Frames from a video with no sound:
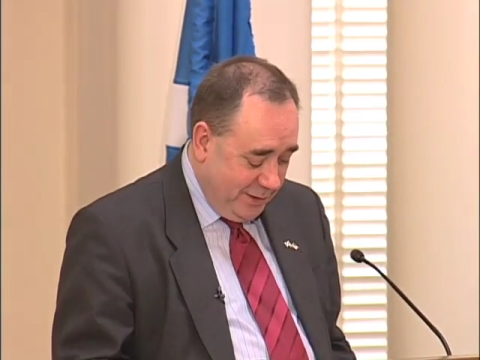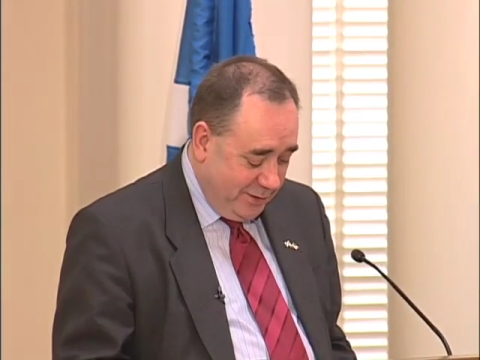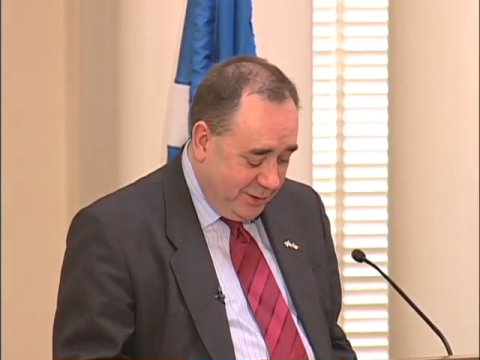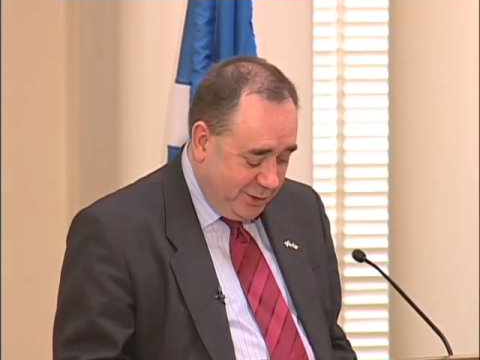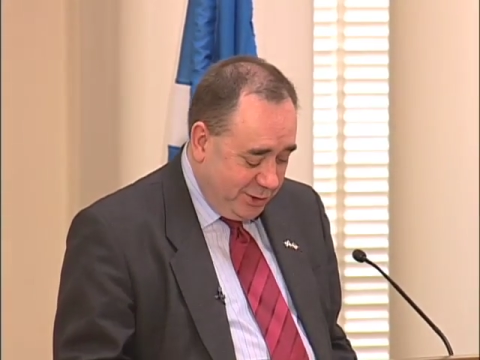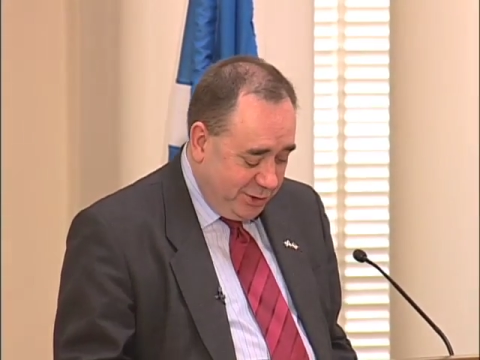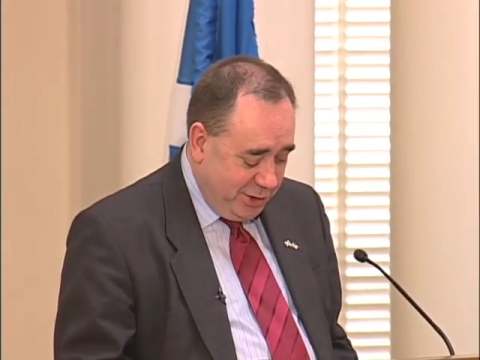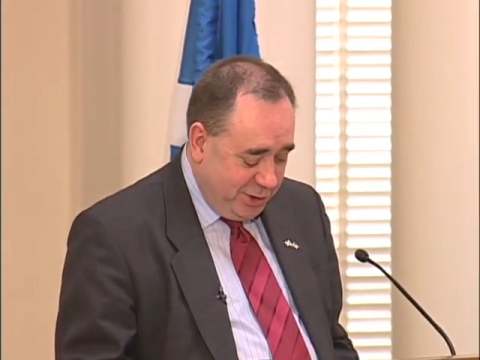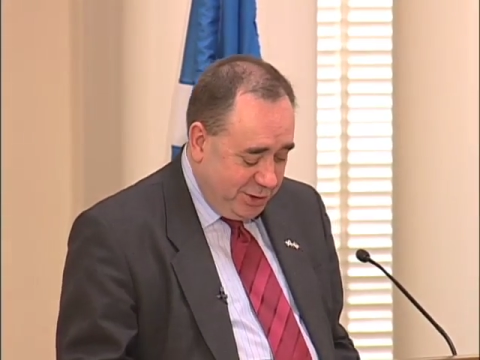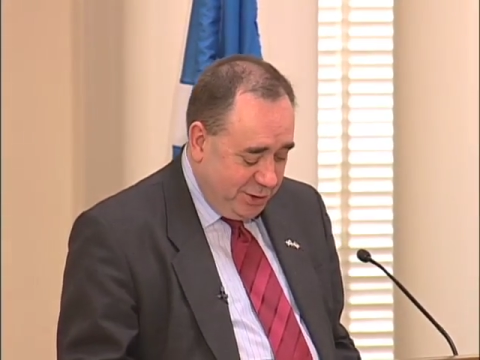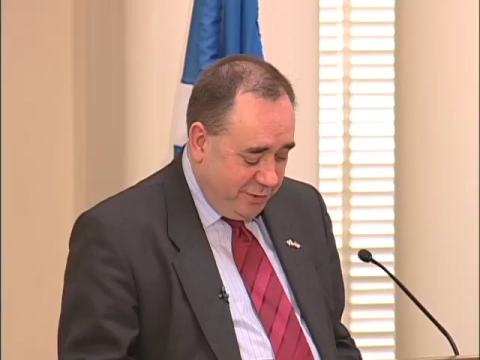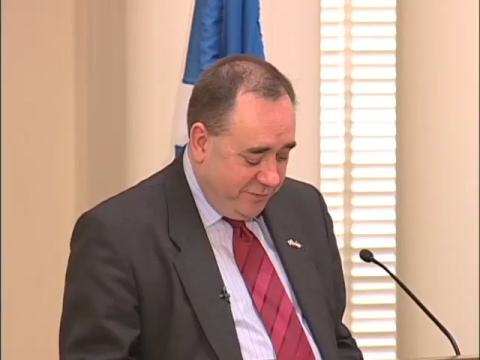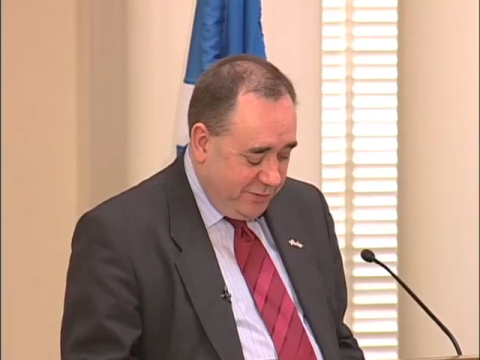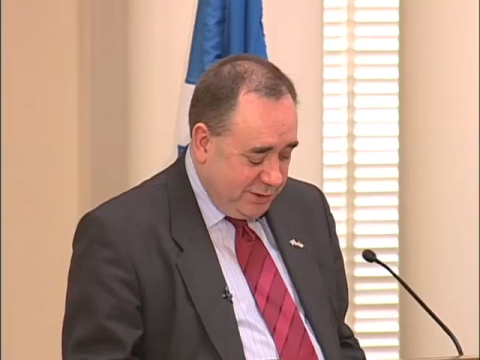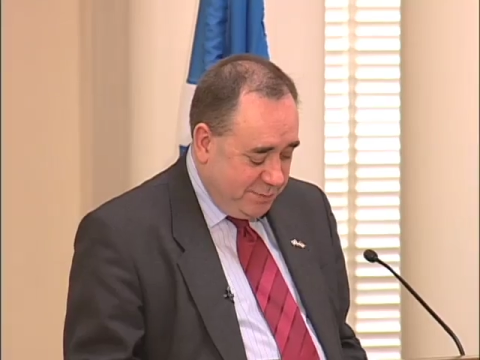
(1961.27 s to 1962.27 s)
the
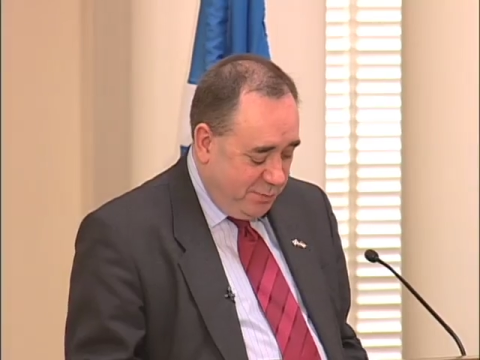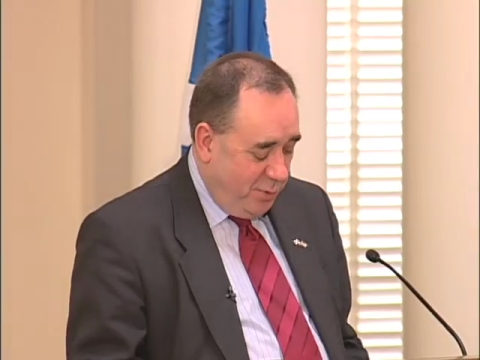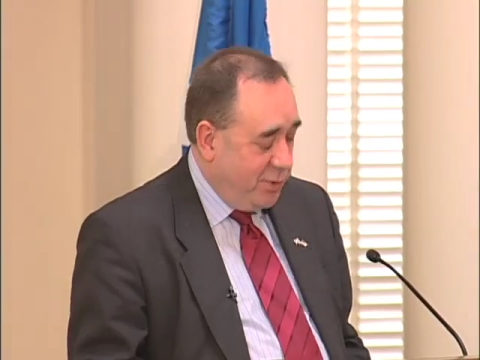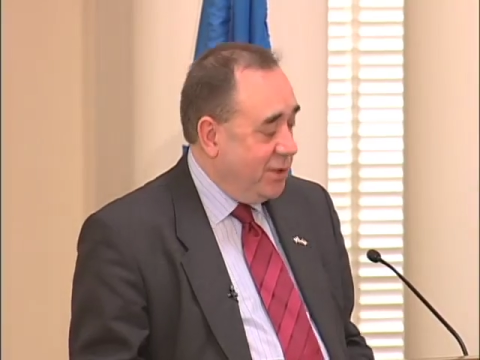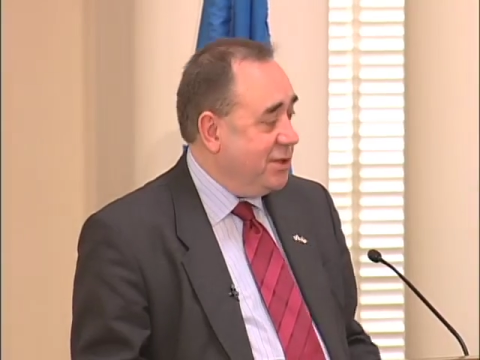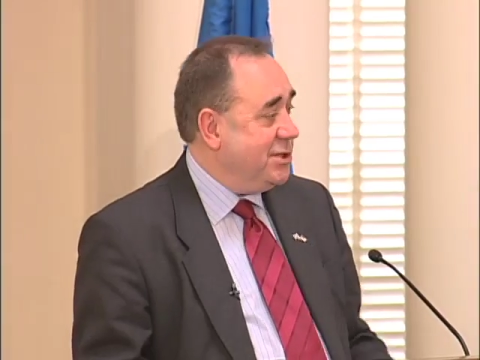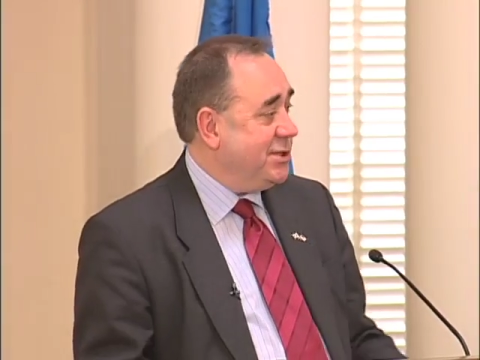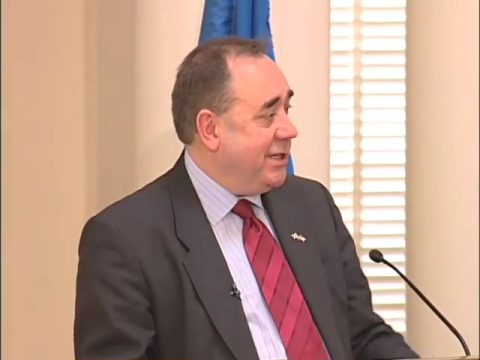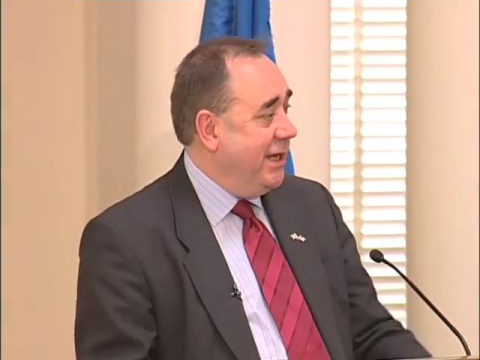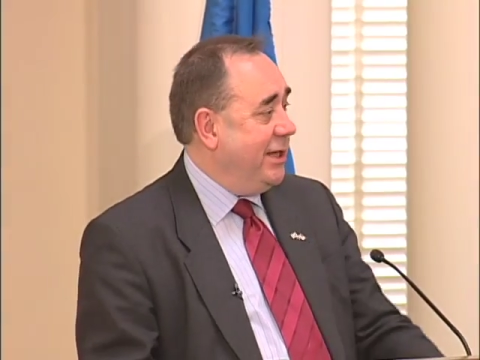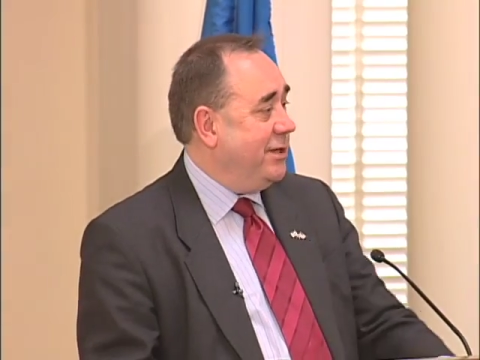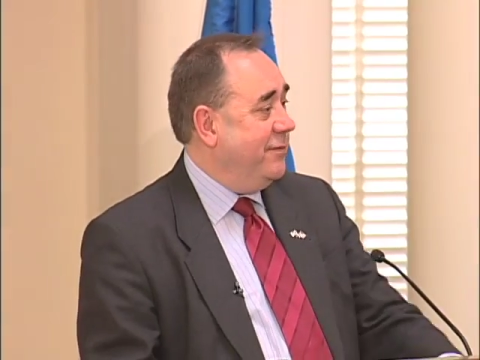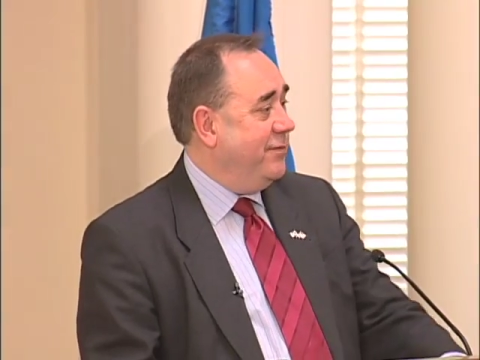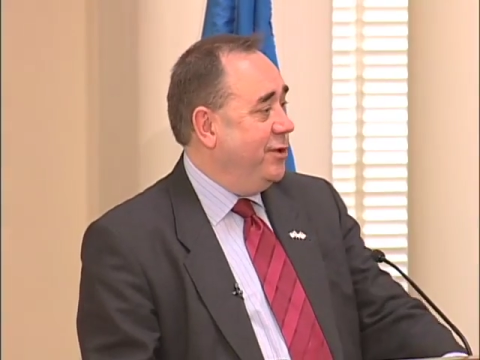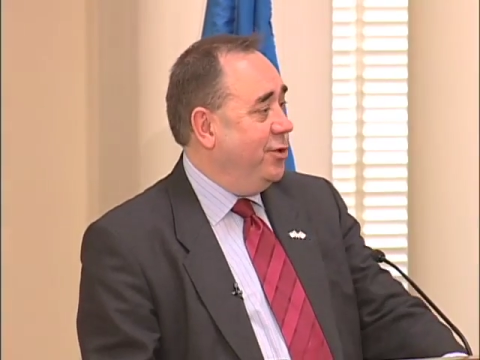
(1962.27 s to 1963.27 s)
tradition of the spoken
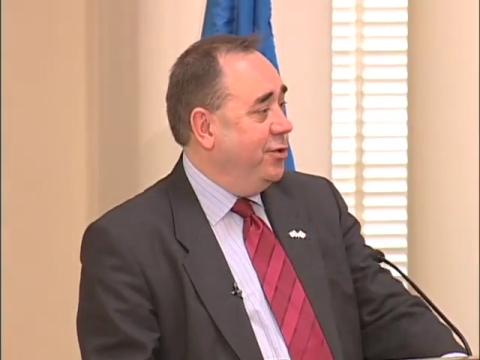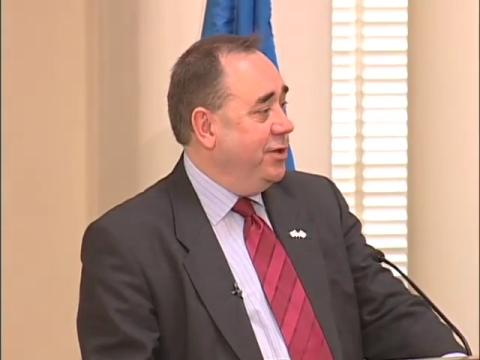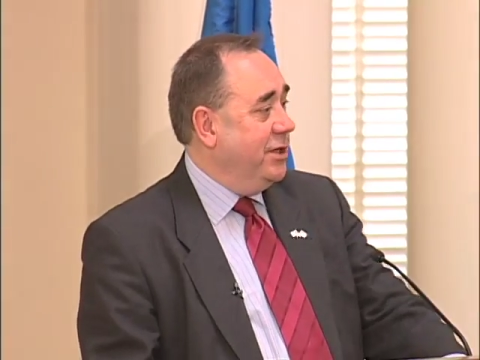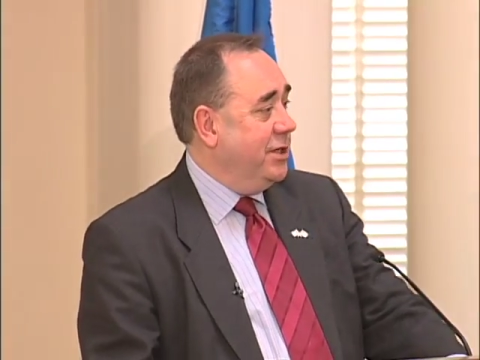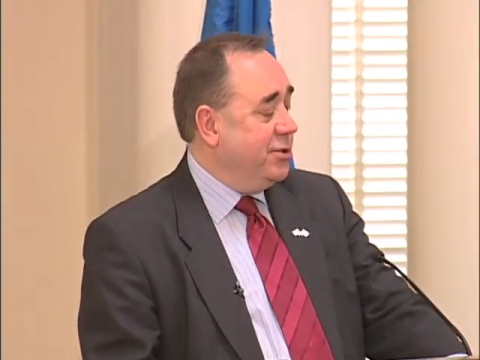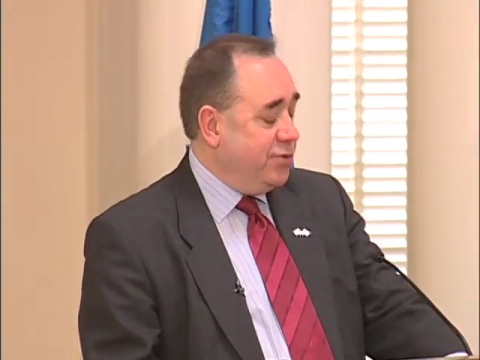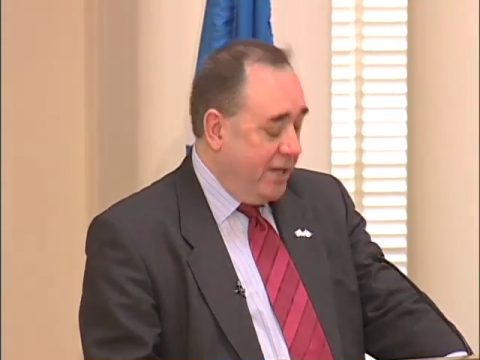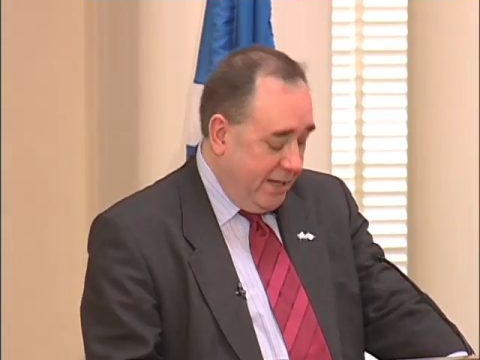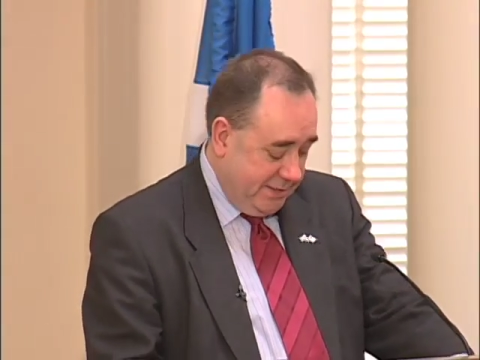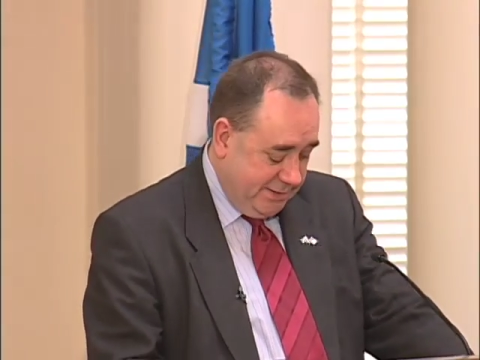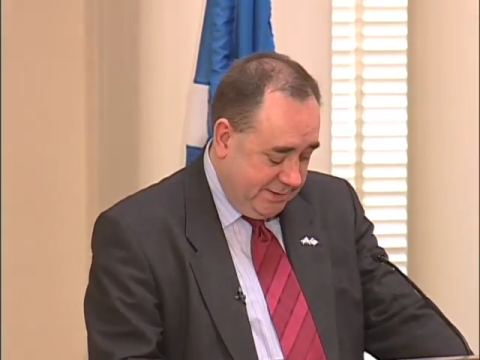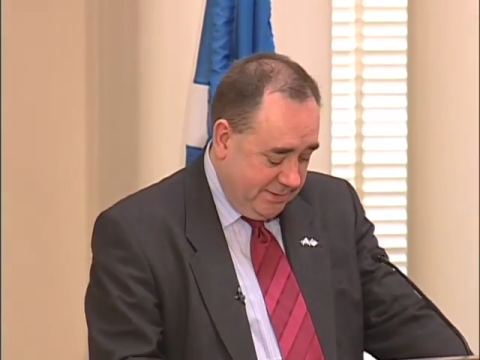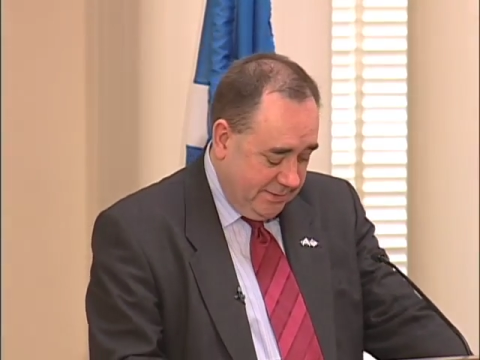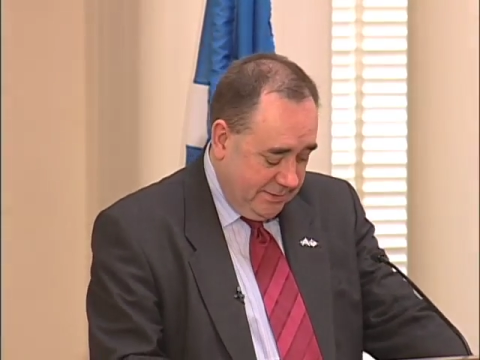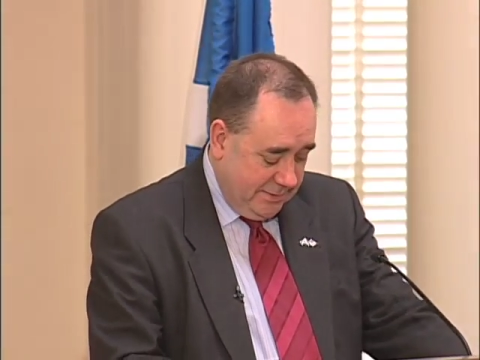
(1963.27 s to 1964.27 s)
State of the Union
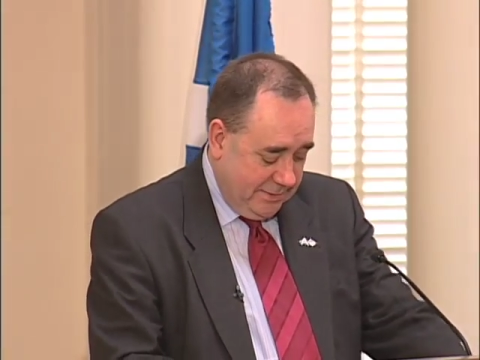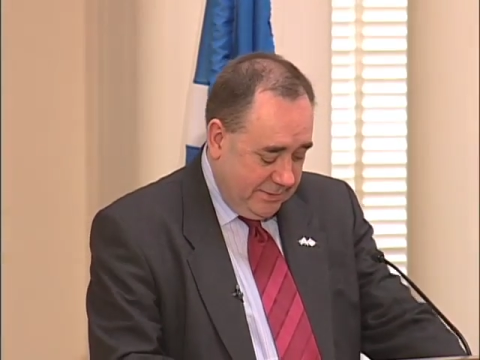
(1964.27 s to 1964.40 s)
address,